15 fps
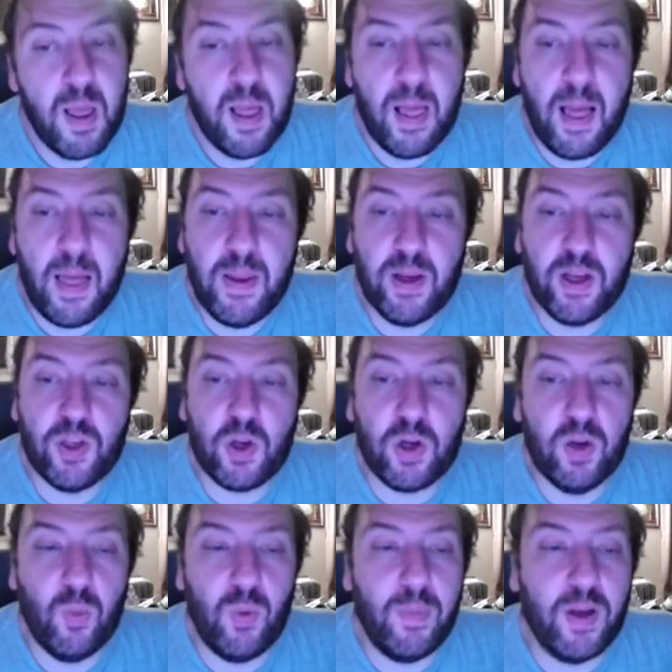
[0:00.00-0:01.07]
And then you can
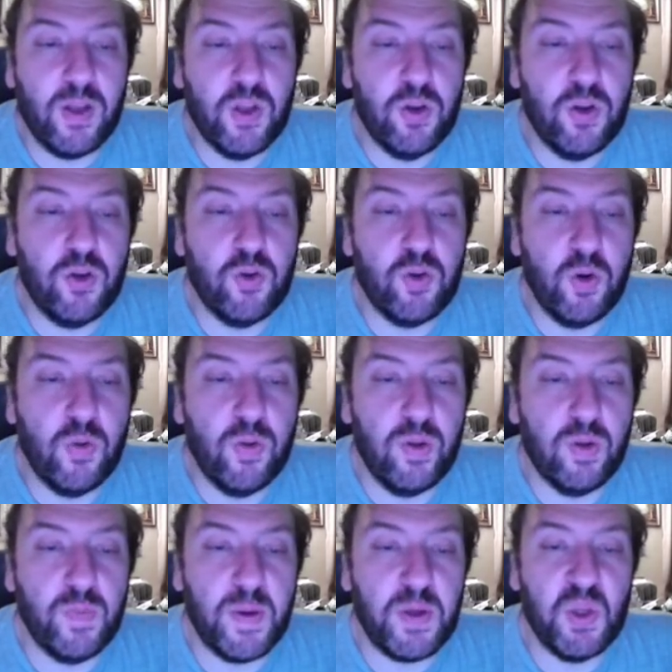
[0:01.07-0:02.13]
target one monster you control that was
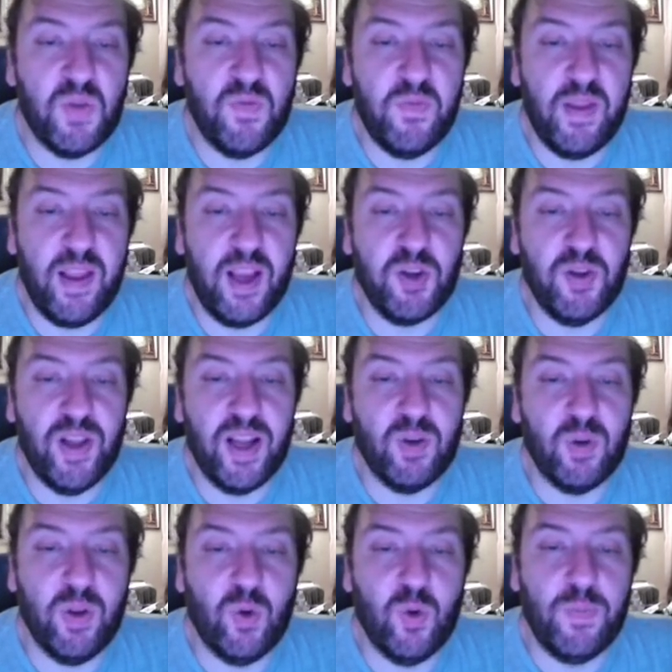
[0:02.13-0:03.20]
special stuff from the extra deck.
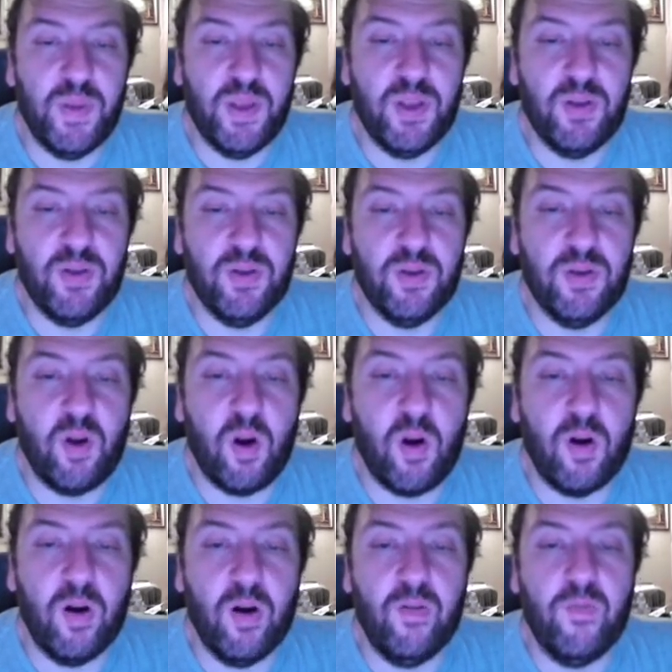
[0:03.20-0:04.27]
Equip this
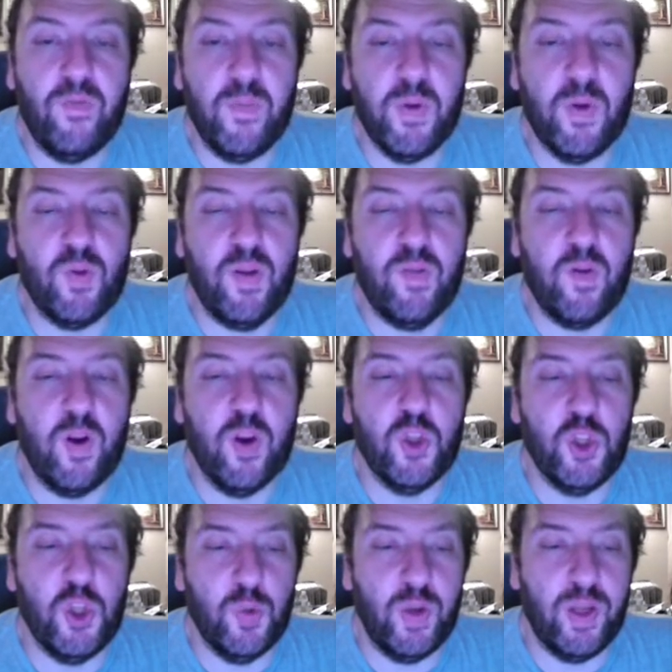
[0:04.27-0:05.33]
card from your graveyard
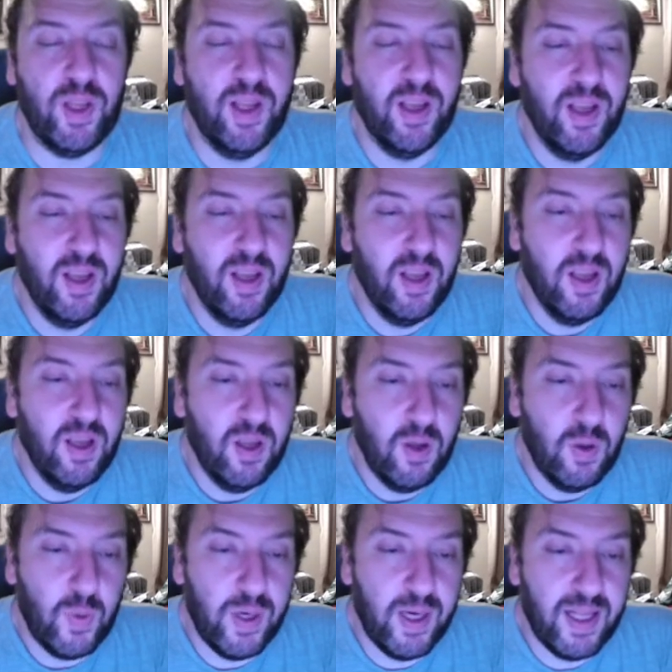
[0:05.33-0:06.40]
to it.
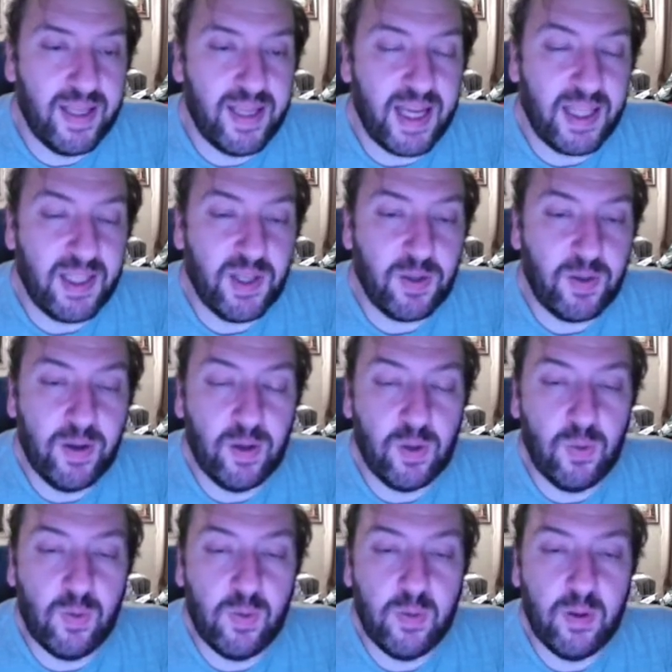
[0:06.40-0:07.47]
When an attack is declared
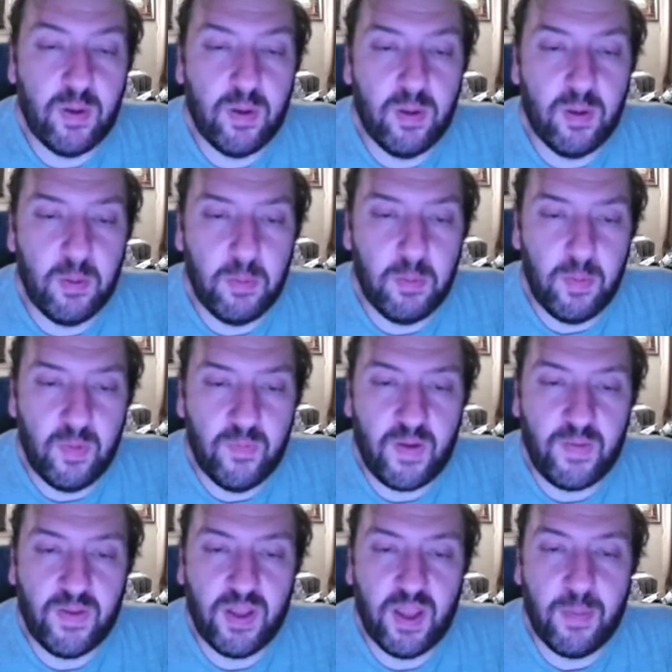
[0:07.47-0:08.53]

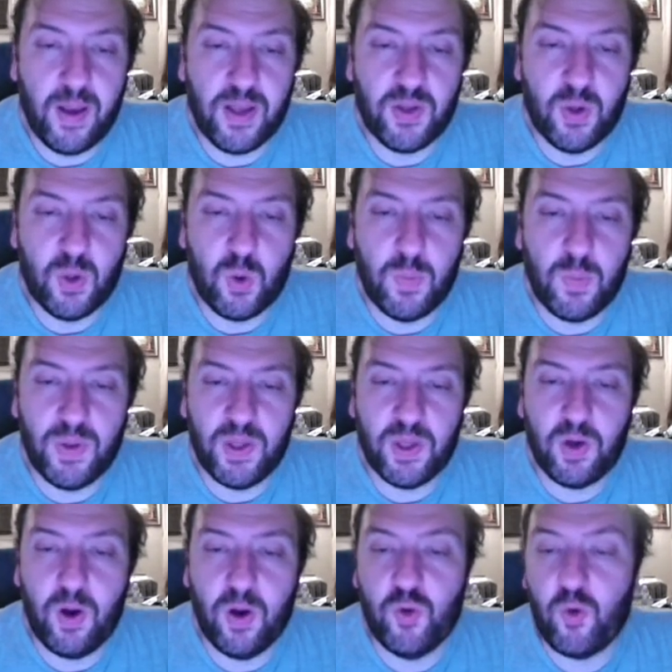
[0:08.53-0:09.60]
involving the monster equipped with this
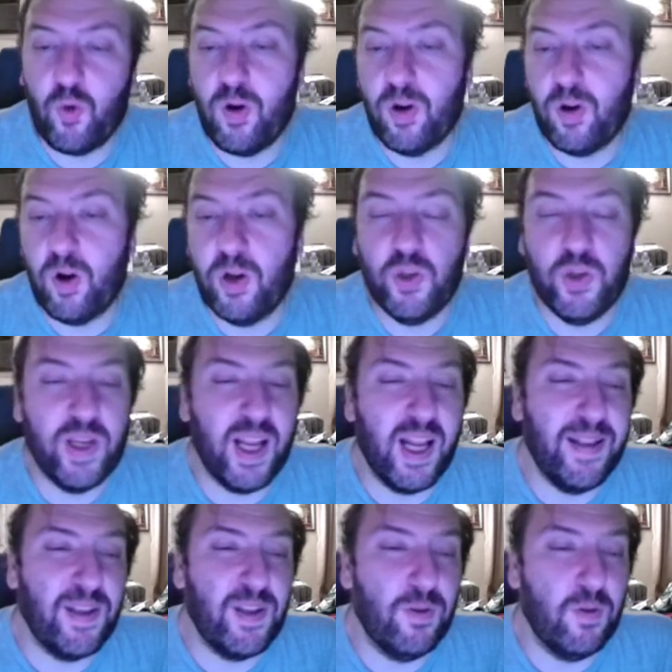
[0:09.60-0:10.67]
card, draw a card. So you get
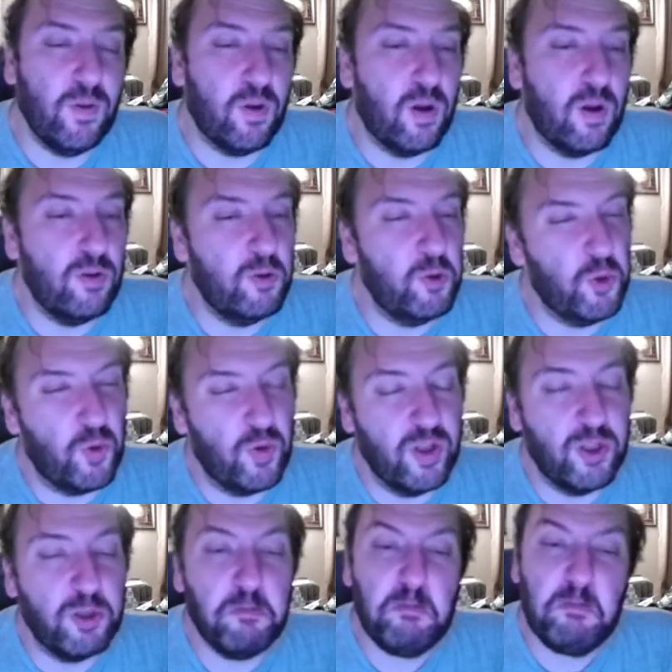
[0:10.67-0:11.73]
additional
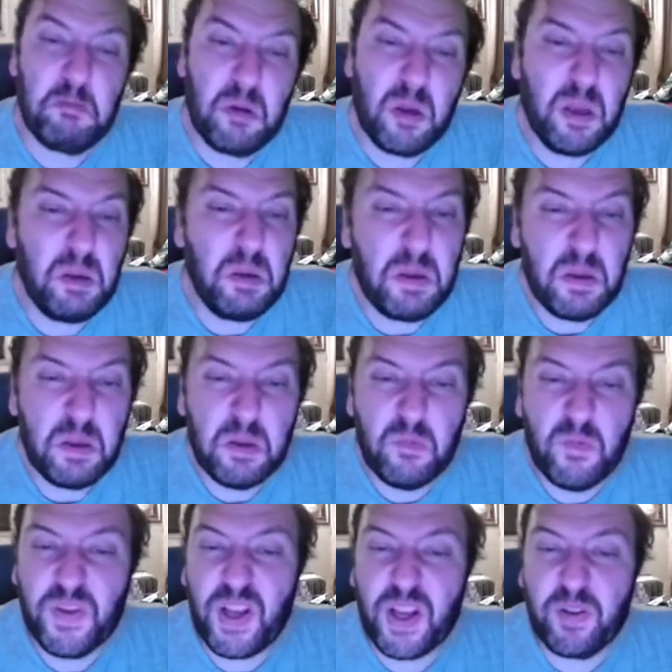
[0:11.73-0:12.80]
draws.
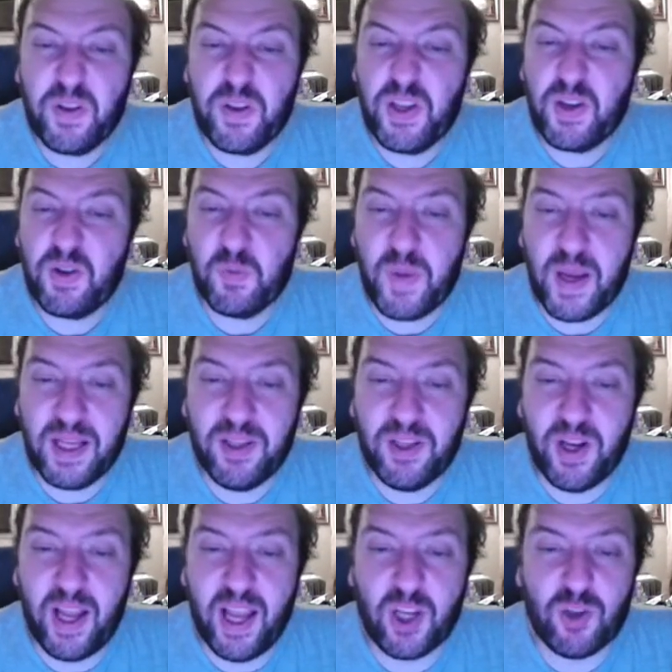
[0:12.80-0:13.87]
Recycle the synchros back into
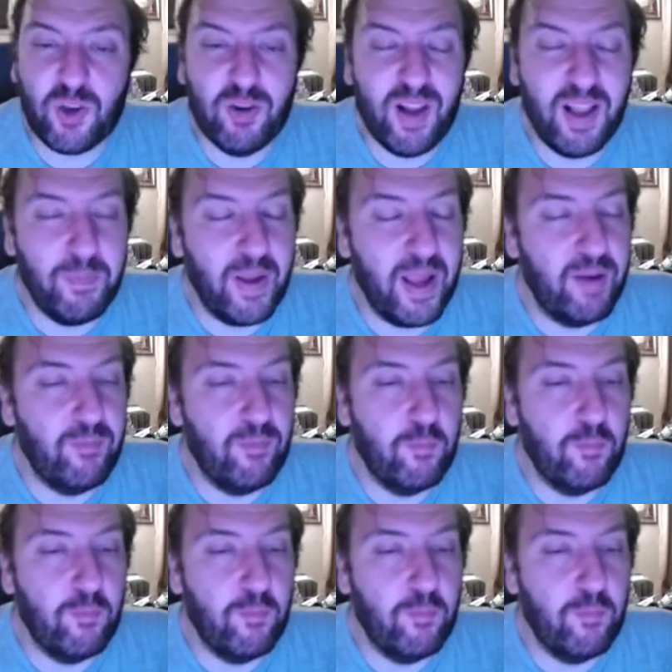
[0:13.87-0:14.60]
your extra, not bad.